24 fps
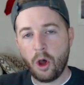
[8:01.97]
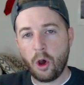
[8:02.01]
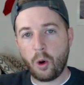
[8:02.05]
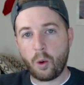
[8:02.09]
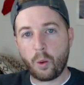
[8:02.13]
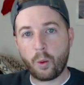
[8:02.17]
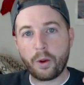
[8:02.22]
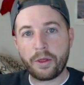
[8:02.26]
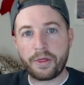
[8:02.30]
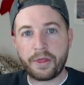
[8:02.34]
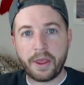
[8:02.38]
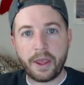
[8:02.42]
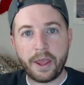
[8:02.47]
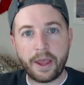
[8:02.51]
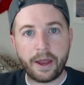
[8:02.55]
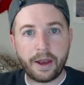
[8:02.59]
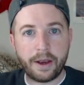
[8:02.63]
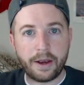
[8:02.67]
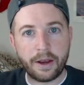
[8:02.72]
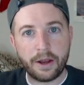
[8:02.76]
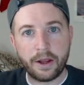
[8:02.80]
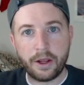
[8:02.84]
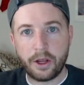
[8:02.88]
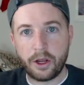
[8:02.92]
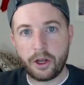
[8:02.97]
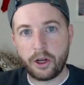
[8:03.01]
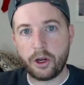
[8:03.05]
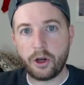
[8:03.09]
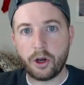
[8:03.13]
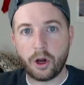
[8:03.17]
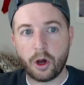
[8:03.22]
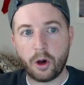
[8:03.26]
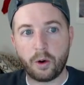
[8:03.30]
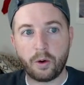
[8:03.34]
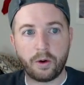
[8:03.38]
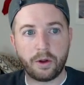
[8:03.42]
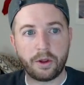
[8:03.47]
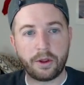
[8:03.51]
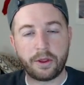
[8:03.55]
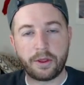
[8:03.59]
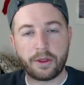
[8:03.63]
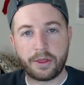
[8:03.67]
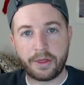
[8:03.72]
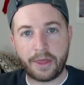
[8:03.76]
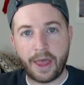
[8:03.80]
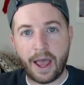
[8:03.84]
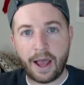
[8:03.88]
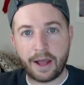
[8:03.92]
within
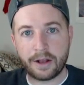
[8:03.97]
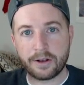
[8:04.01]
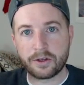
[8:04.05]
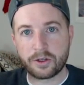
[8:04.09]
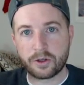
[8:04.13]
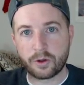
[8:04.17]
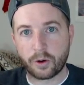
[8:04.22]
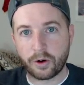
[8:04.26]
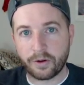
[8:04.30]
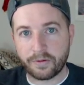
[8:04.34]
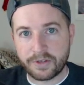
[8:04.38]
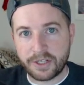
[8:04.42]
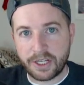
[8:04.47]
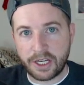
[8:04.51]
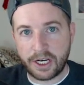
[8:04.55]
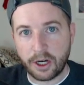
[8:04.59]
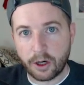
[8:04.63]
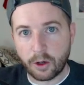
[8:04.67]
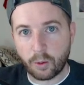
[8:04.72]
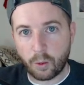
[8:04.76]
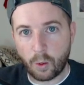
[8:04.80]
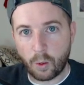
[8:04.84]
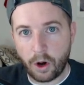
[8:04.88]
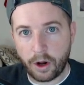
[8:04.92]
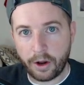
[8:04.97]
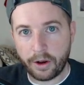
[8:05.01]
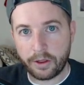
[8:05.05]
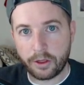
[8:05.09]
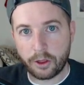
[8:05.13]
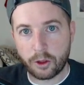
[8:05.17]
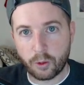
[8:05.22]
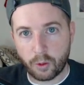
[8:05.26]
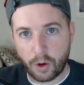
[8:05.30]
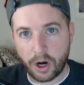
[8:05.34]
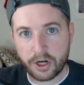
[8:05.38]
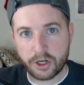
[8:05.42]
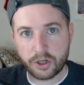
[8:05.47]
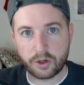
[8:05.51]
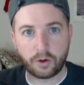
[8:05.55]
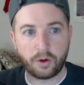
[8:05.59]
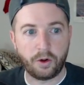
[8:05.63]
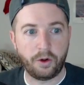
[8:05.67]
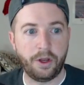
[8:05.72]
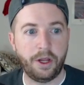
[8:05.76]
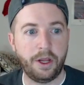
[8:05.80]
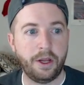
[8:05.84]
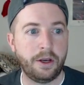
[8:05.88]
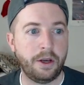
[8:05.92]
that sort of tier 1
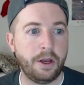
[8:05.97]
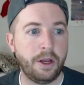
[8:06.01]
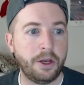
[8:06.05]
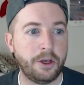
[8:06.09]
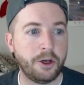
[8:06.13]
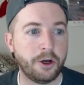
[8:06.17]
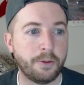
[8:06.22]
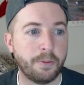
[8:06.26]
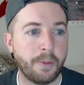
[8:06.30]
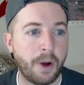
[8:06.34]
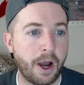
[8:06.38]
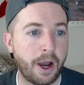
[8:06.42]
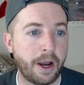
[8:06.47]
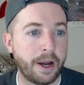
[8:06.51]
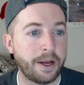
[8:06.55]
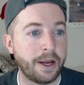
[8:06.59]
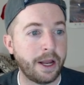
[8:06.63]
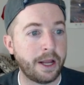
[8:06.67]
threshold in your mind.